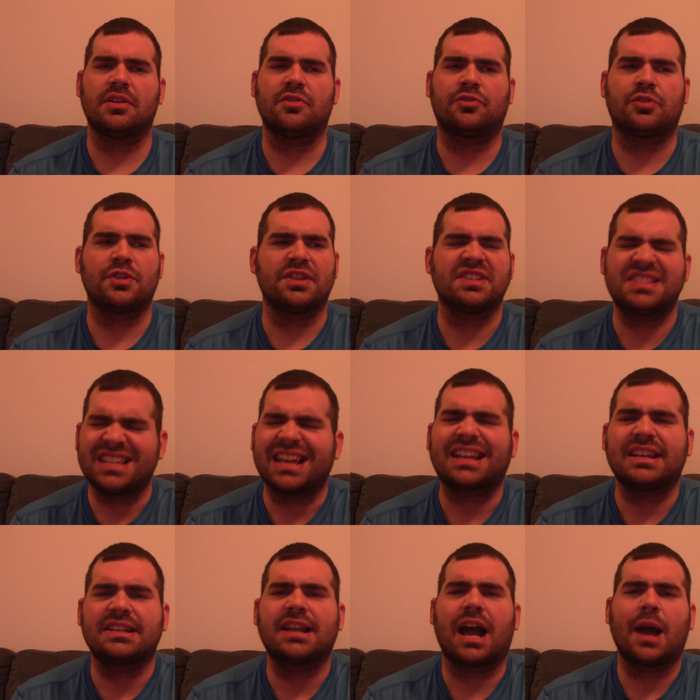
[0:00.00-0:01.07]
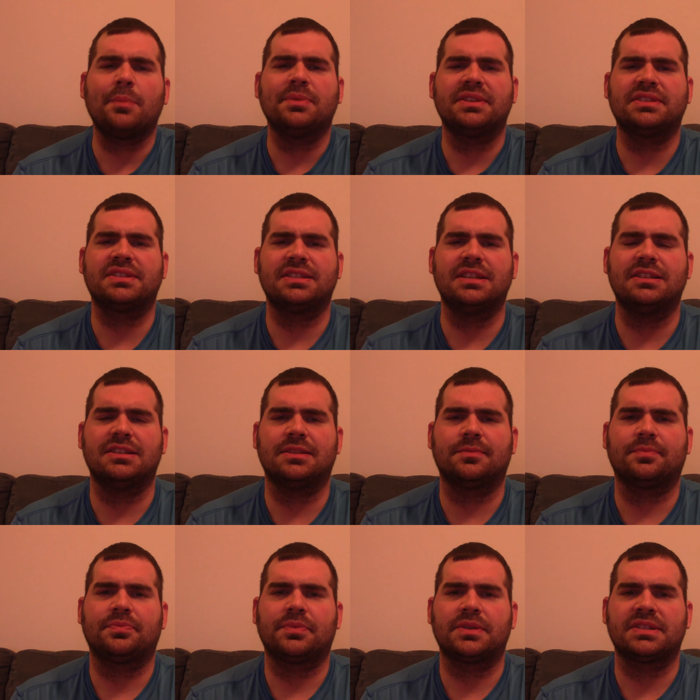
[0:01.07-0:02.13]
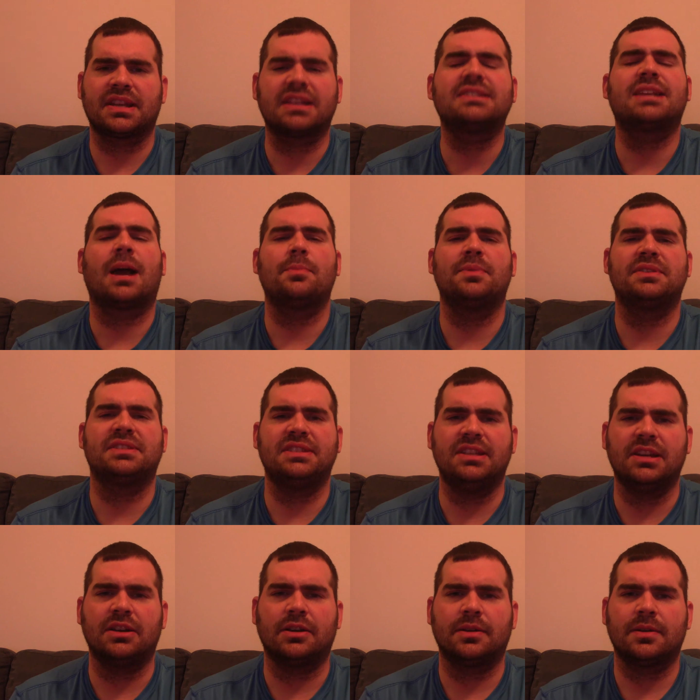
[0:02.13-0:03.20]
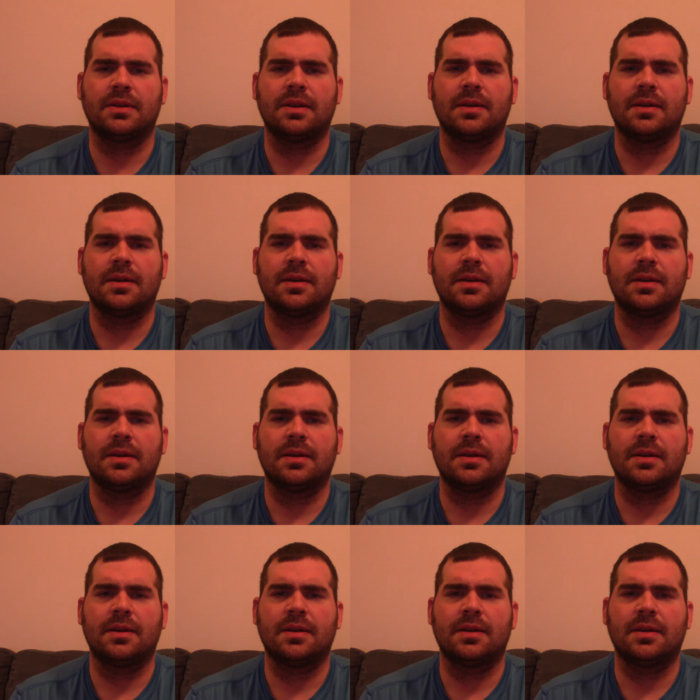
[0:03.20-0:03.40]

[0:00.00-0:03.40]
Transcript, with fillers: for the second time this season, second time this year,